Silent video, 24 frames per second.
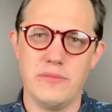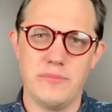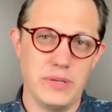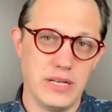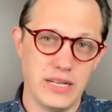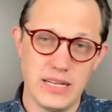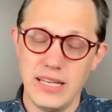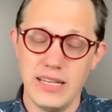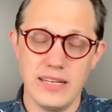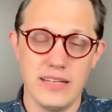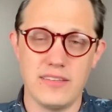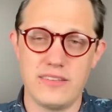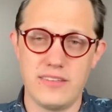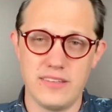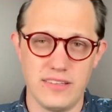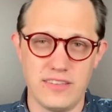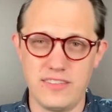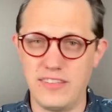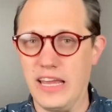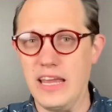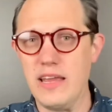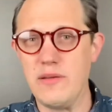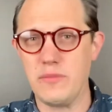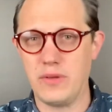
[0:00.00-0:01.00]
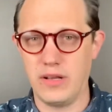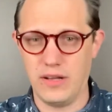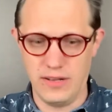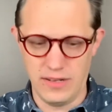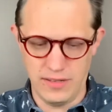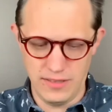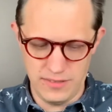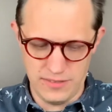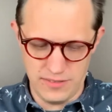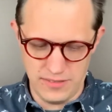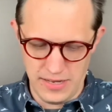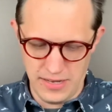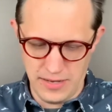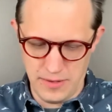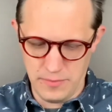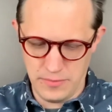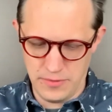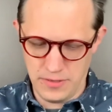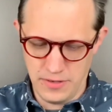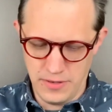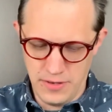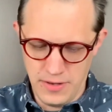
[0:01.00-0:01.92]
But again, it's the same concept.